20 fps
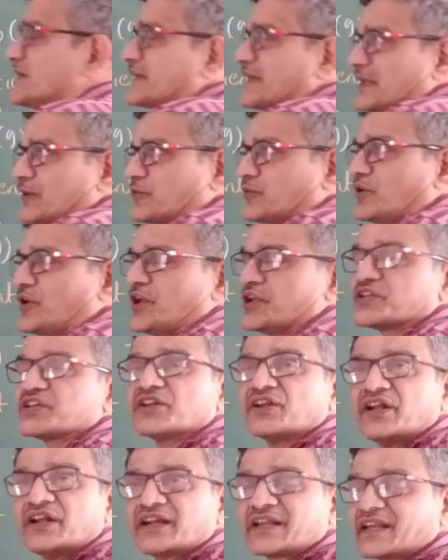
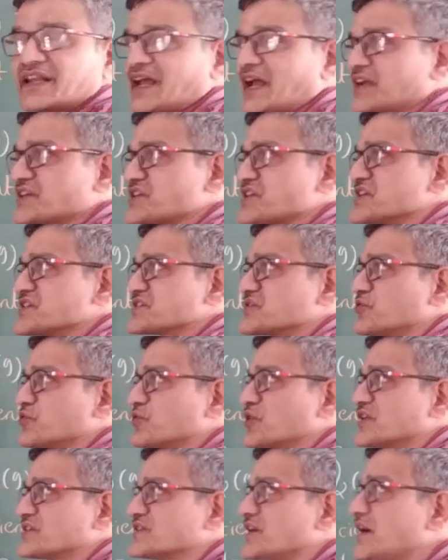calculation and reaction is
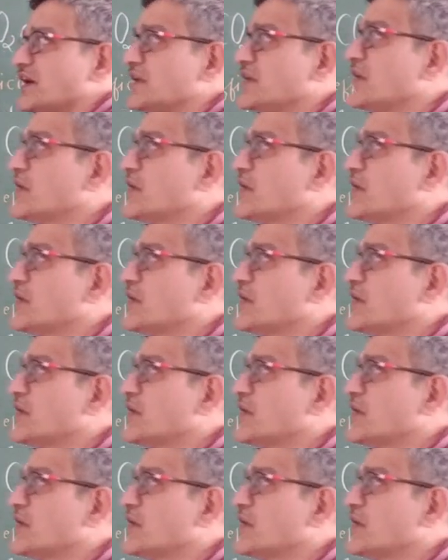known as the